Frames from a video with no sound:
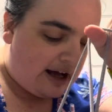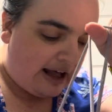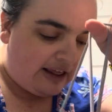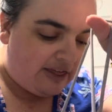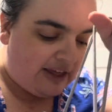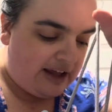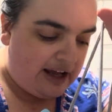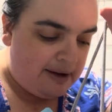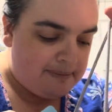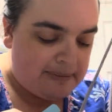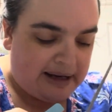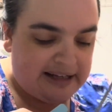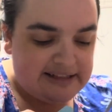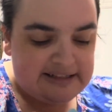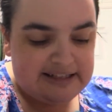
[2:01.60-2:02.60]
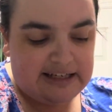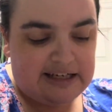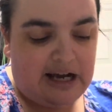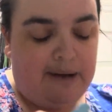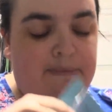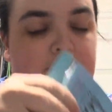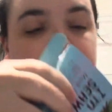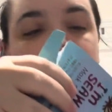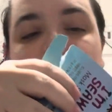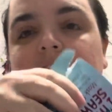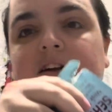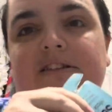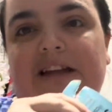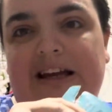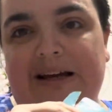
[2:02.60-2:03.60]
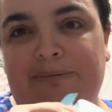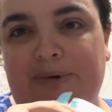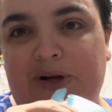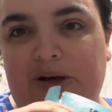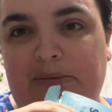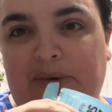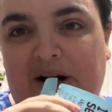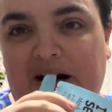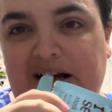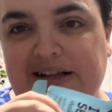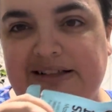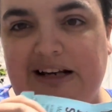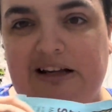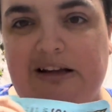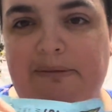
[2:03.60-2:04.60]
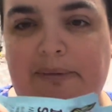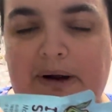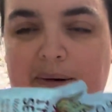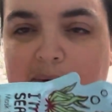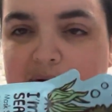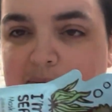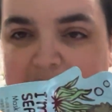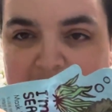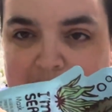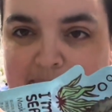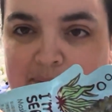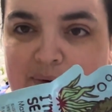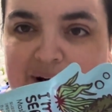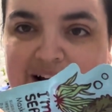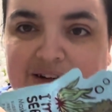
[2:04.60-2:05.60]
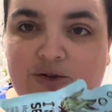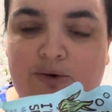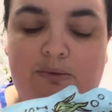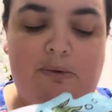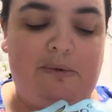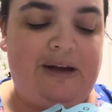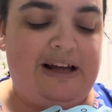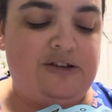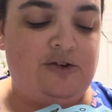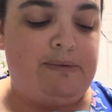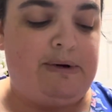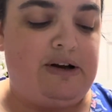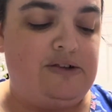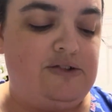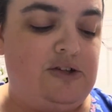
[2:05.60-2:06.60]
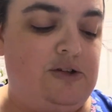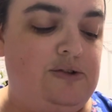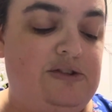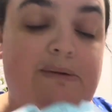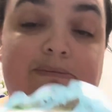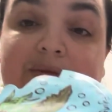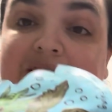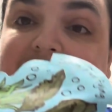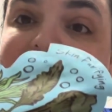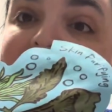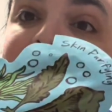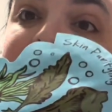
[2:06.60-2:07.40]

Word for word: I think I might see a couple more like beauty products on the bottom of the bag, but we'll get to them when we get to them. I also used up this